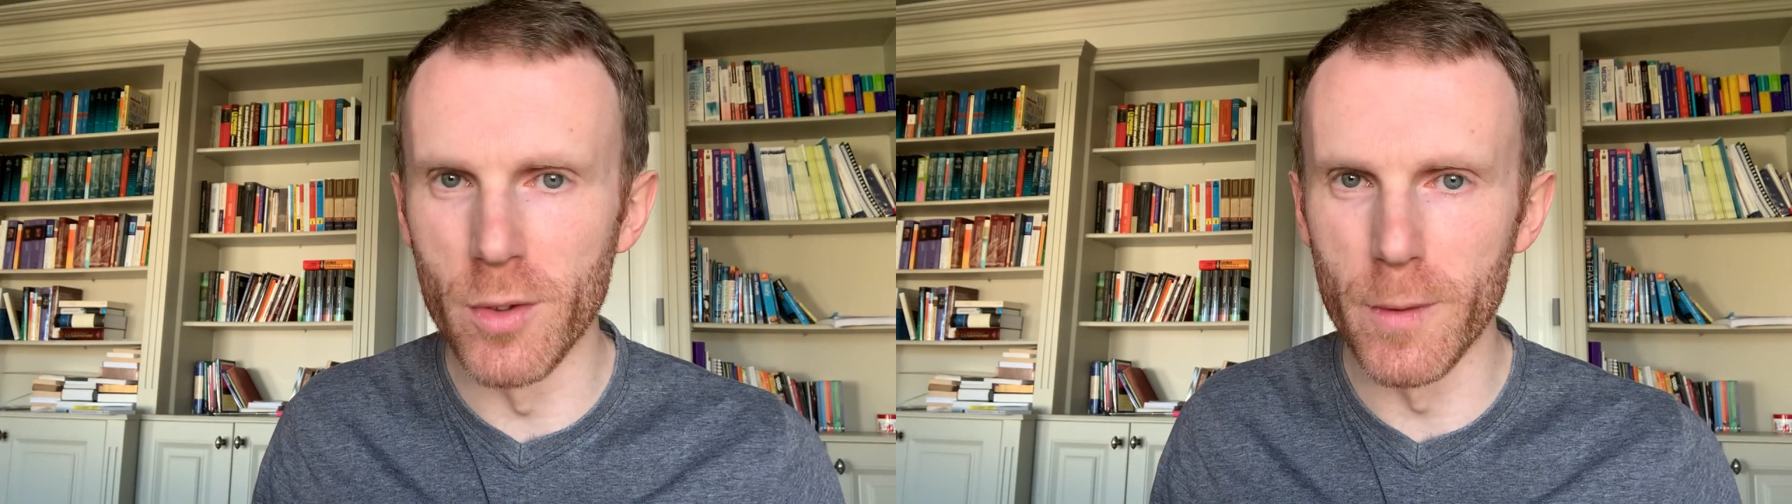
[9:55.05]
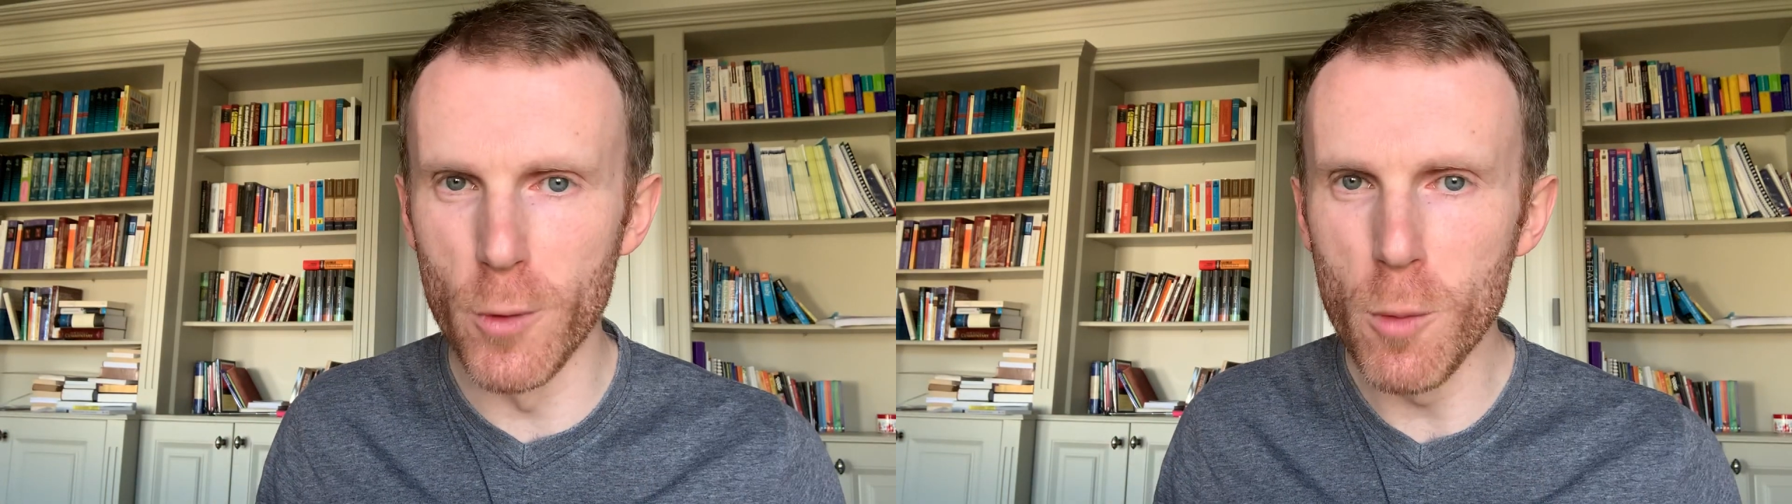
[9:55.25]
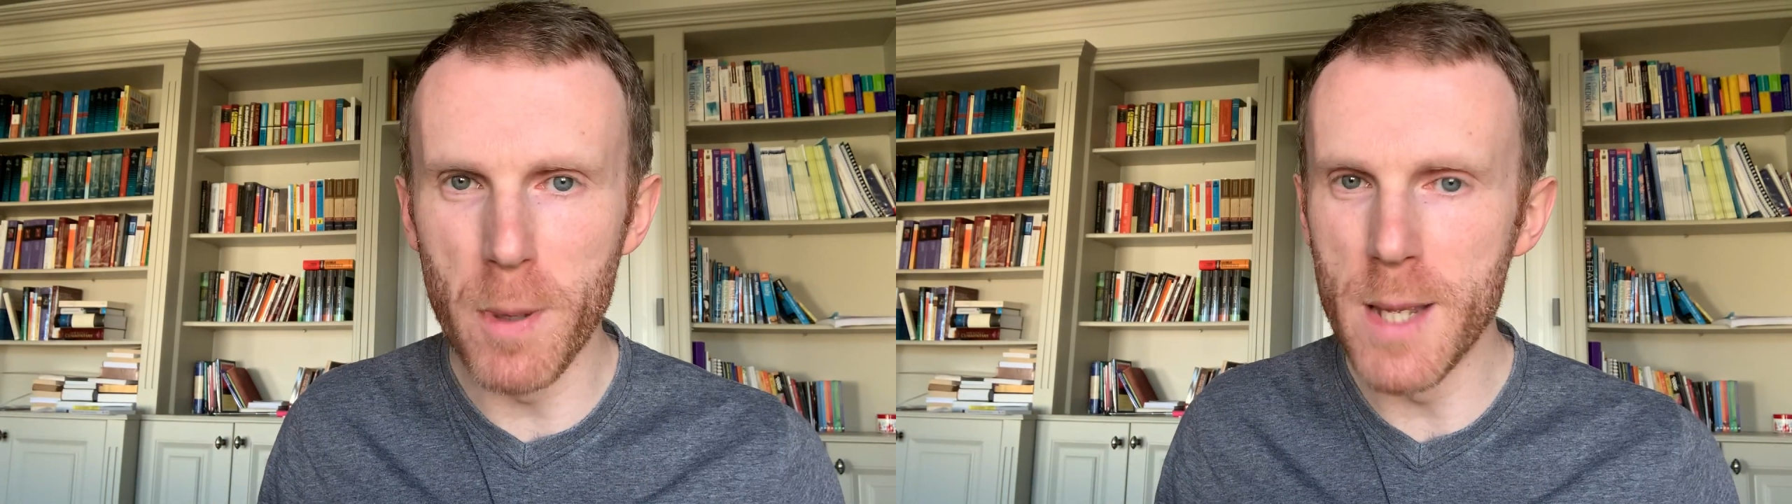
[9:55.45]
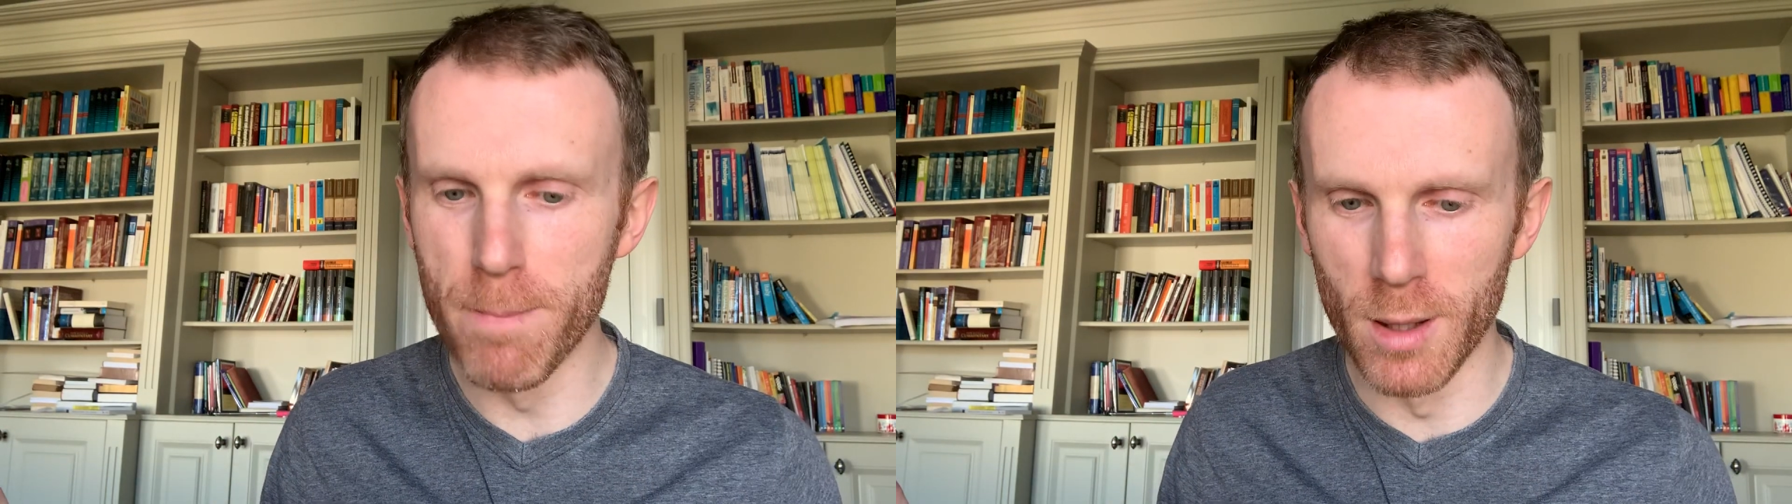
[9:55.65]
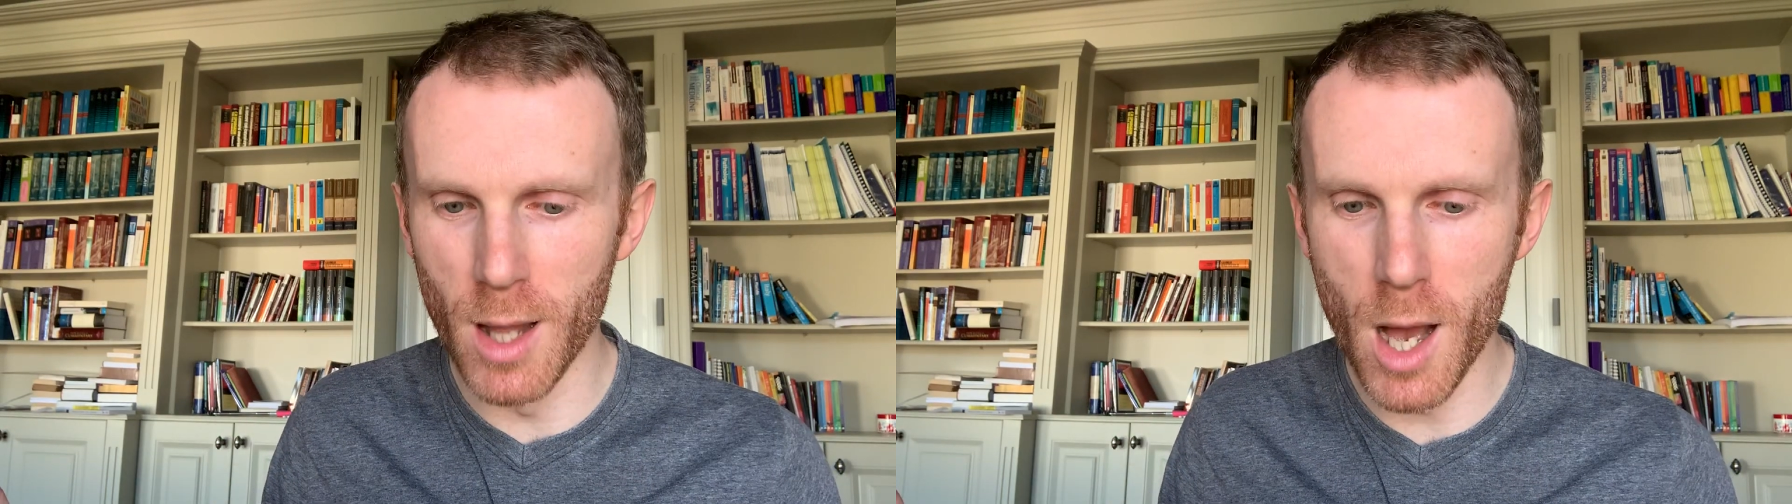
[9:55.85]
of all
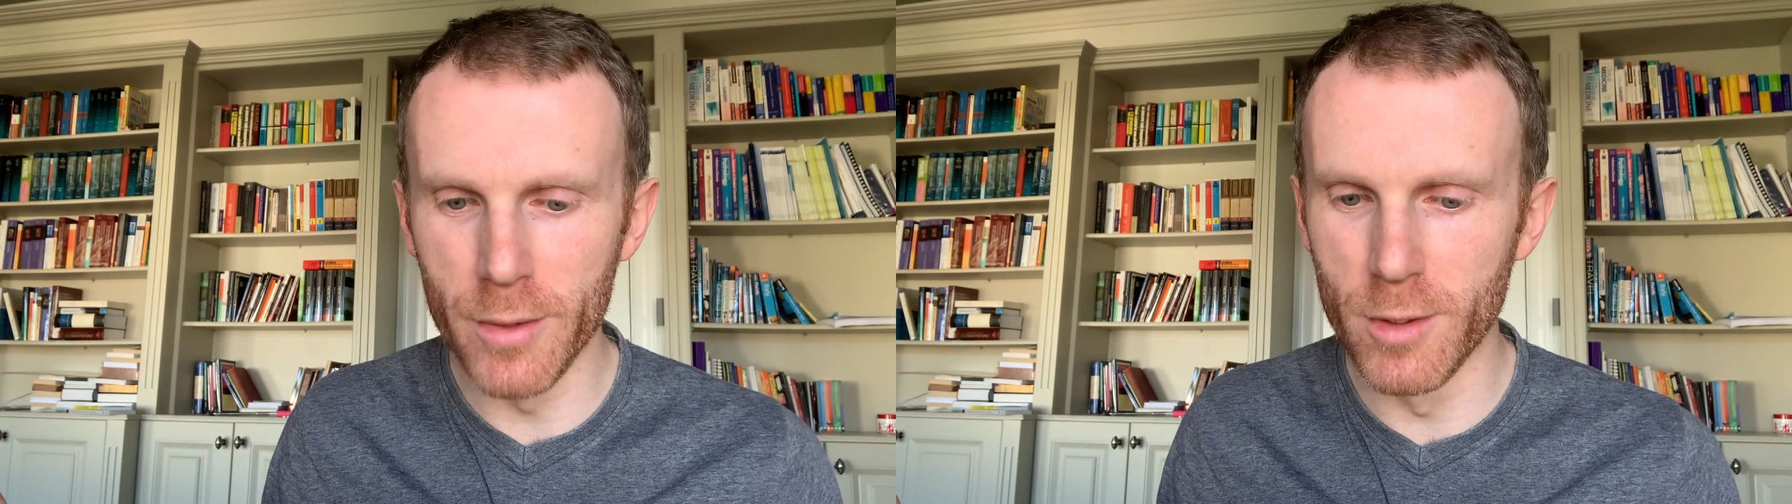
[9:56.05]
people are